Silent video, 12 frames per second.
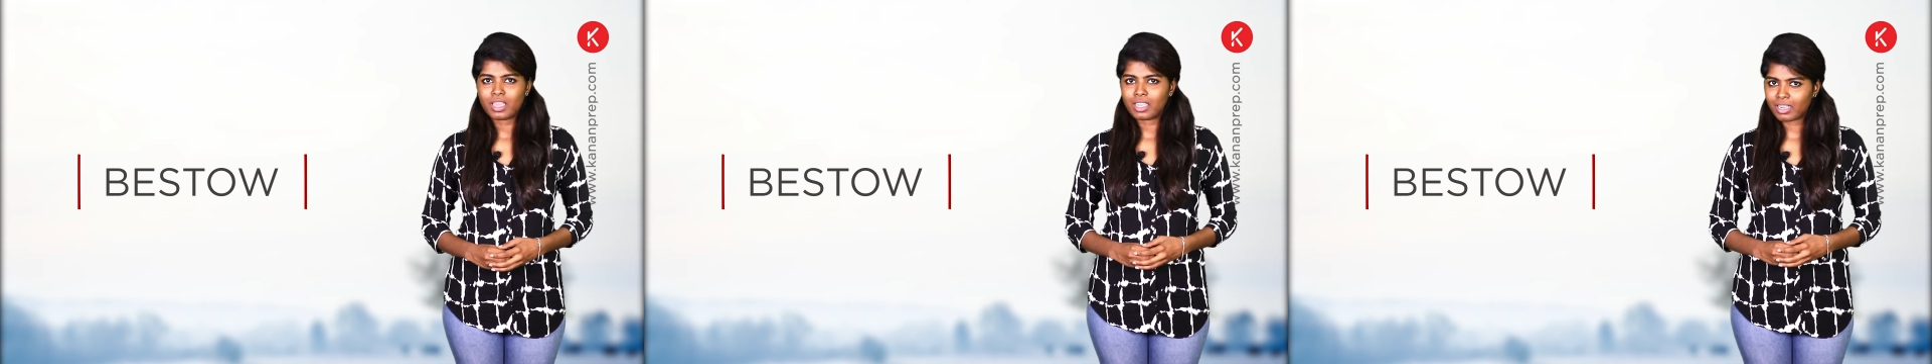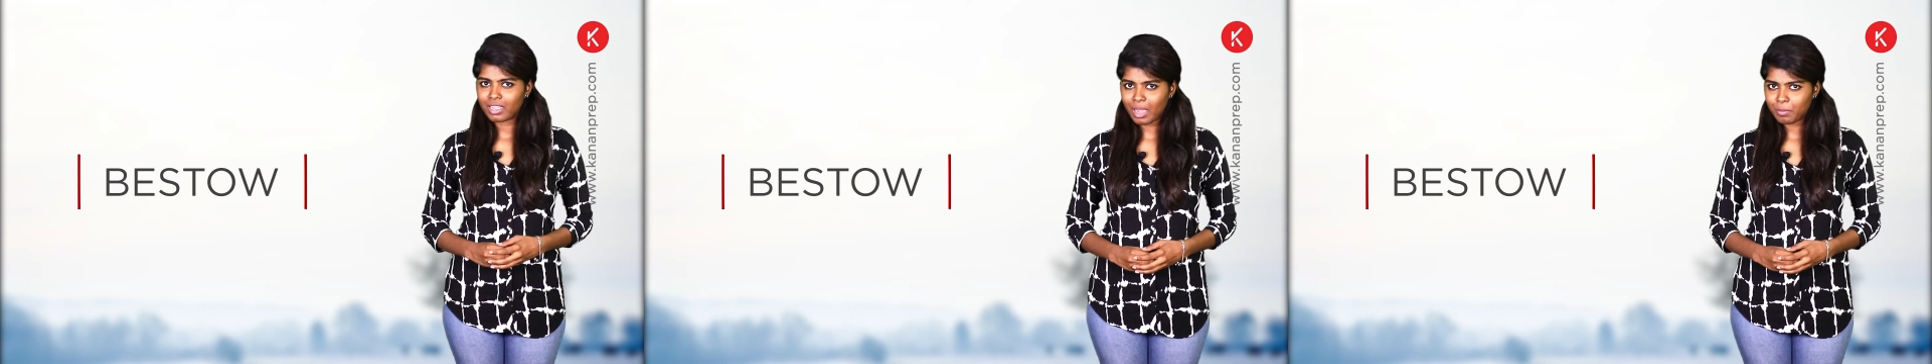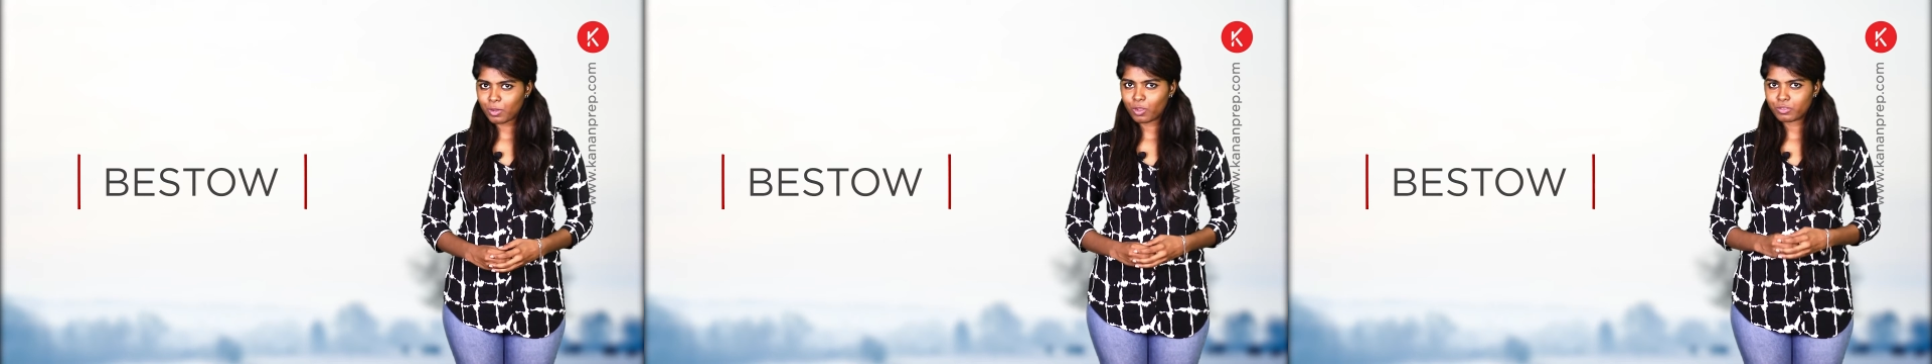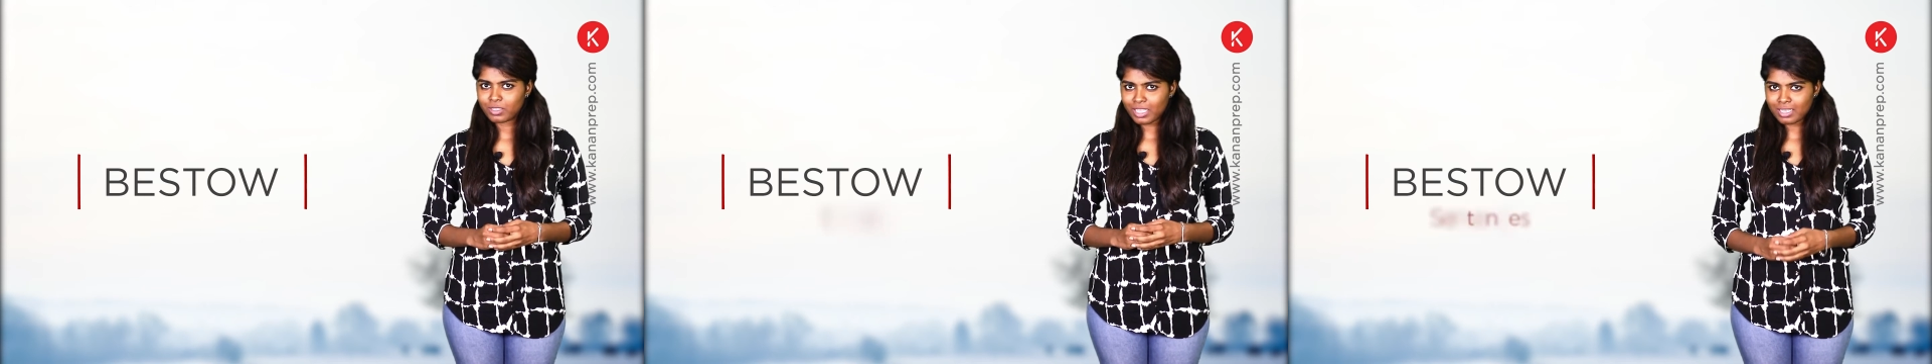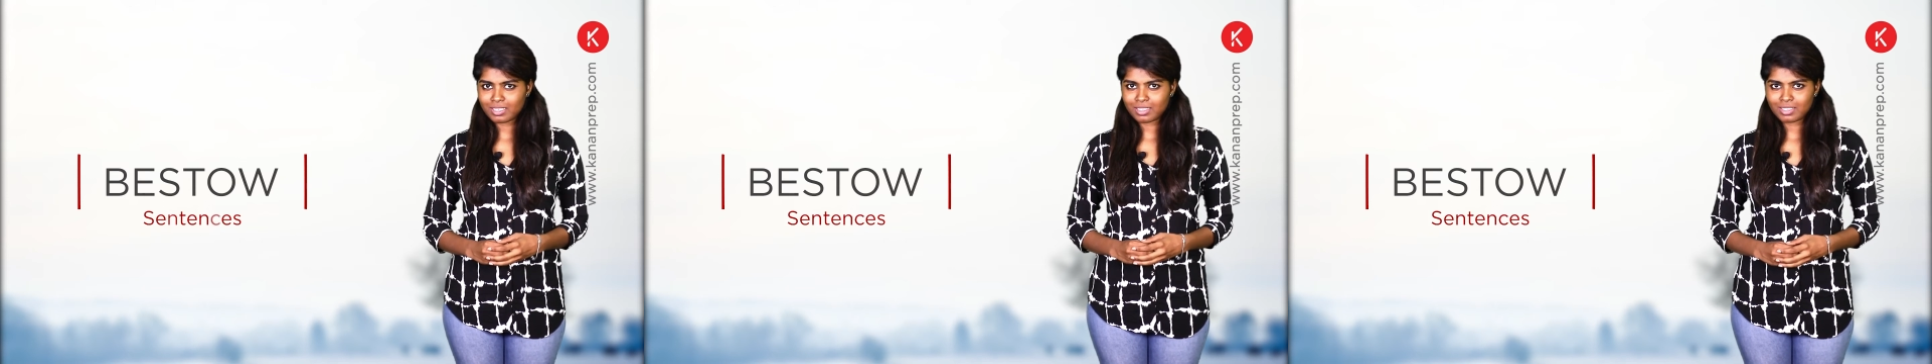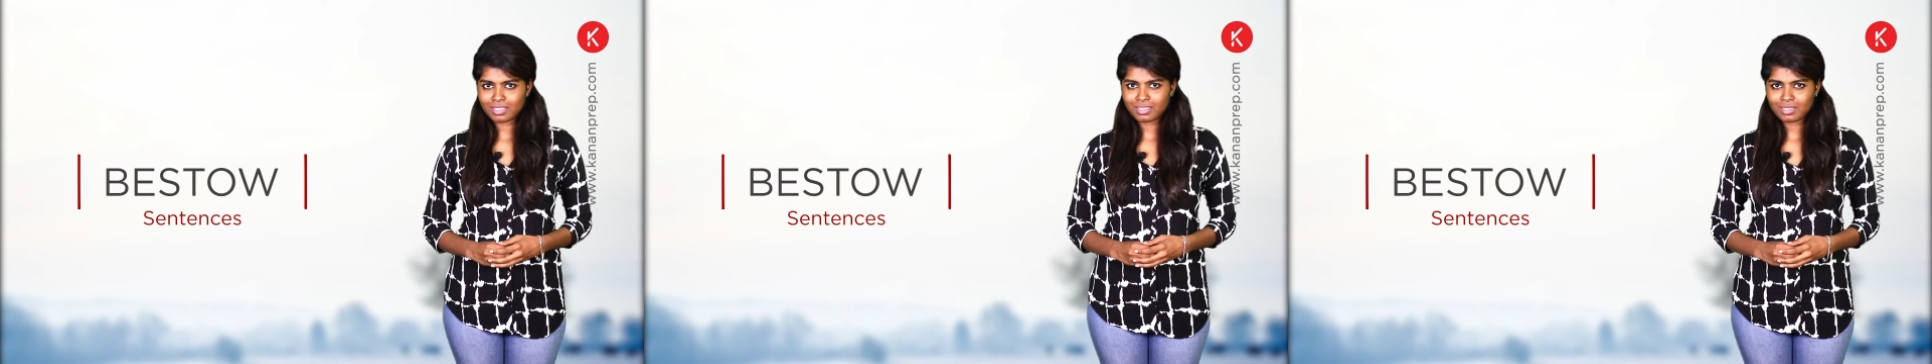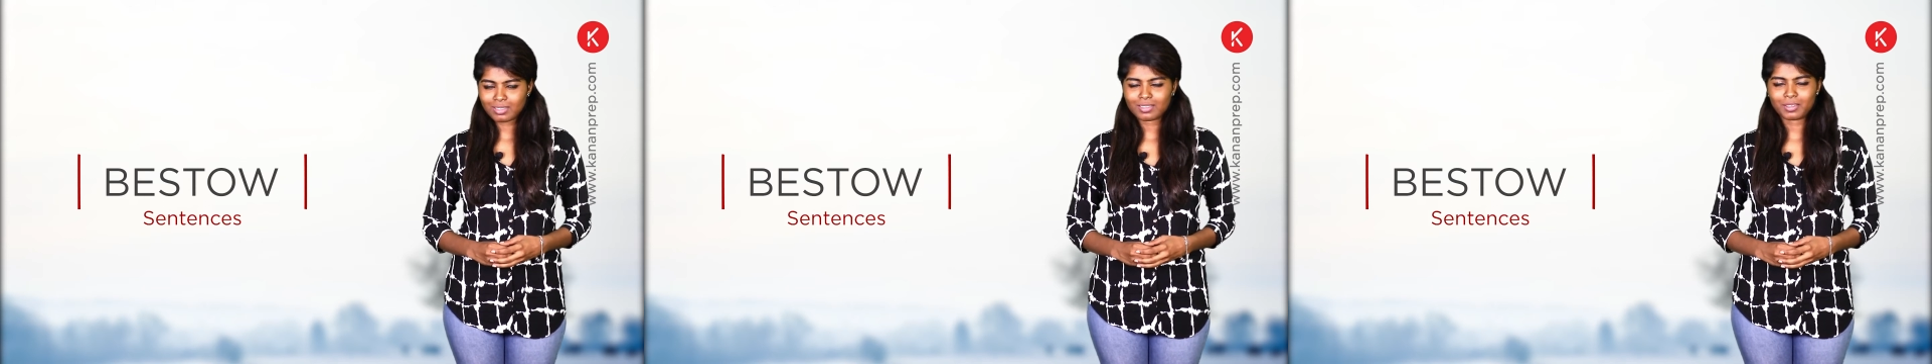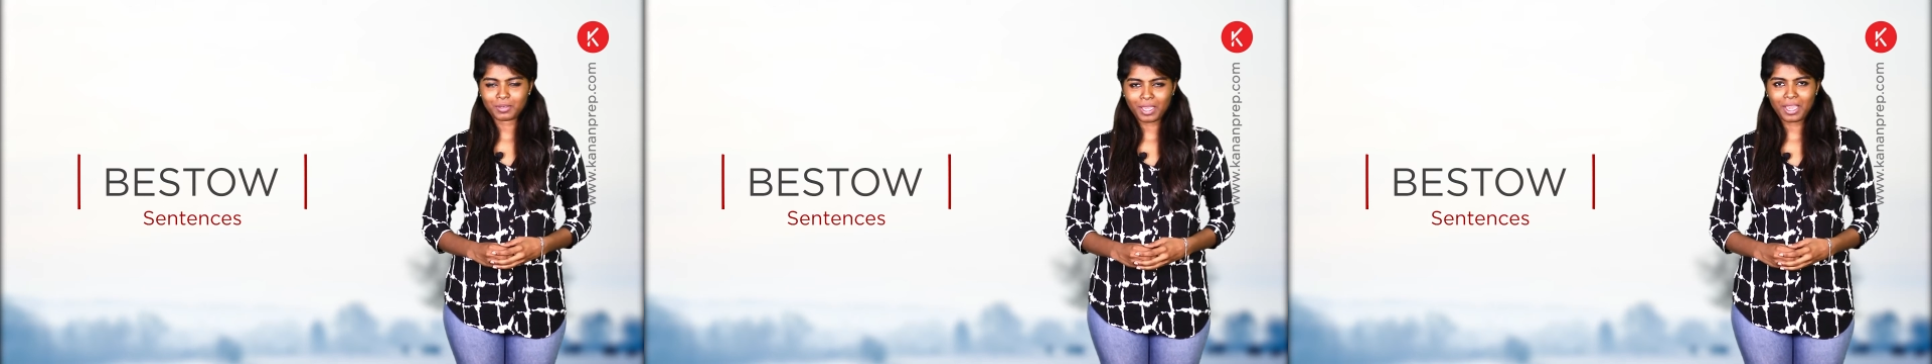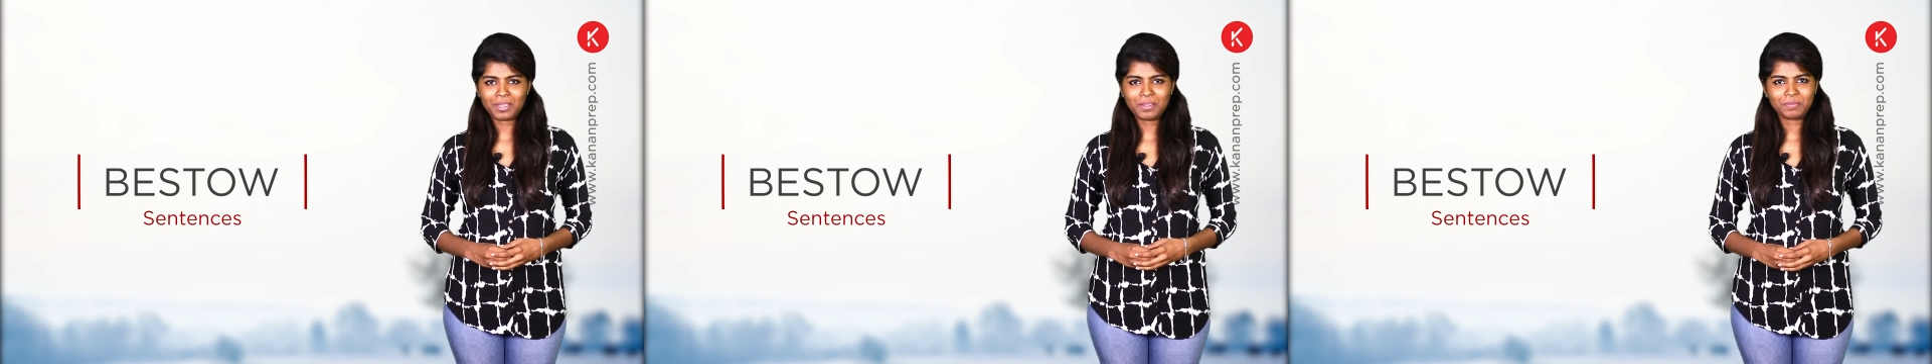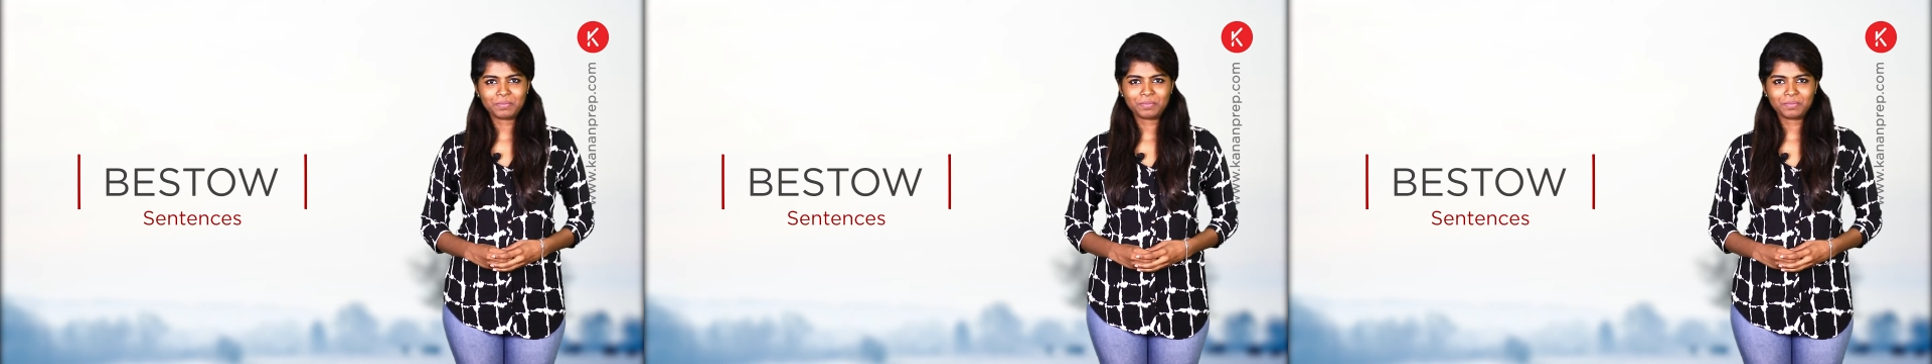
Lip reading: in a couple of sentences, okay?